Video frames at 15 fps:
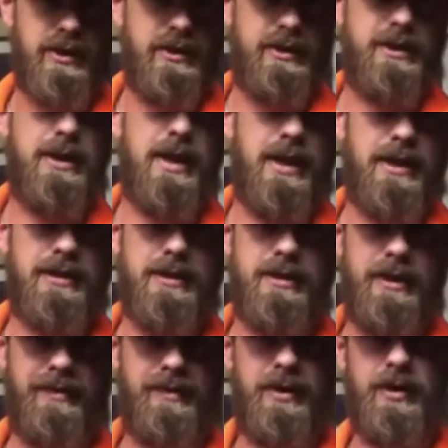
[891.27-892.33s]
and snacks
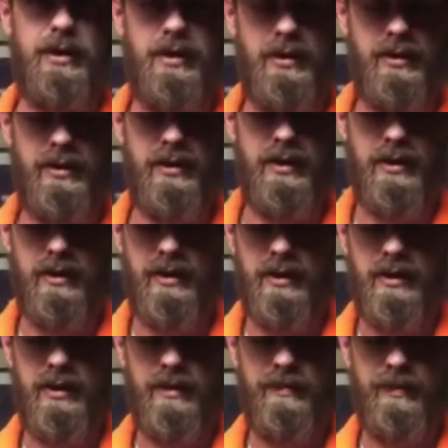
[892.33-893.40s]
if you
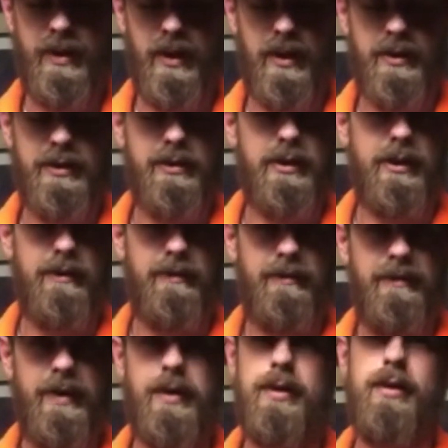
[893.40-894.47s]
plan on doing a
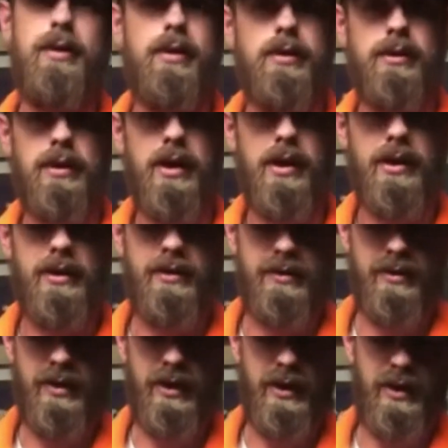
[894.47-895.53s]
very long hunt.
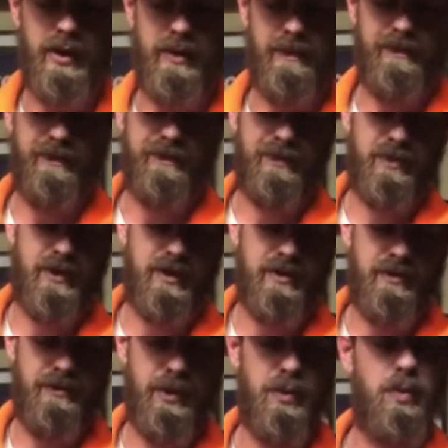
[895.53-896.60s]

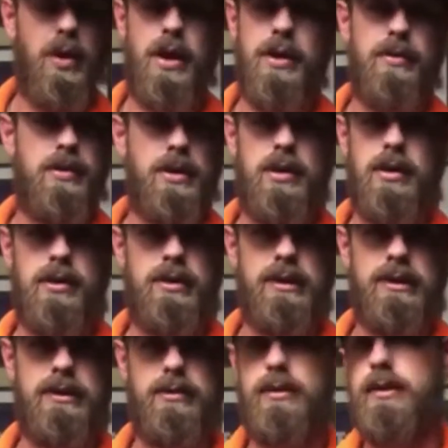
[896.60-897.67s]
But water
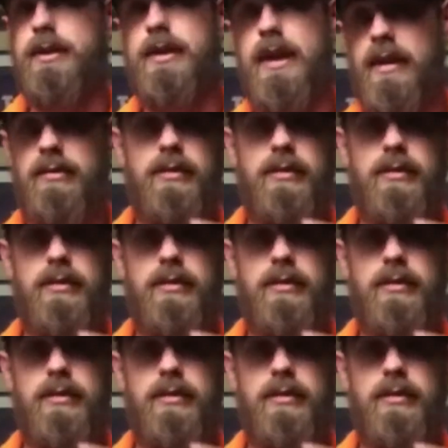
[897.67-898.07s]
regardless, or a snack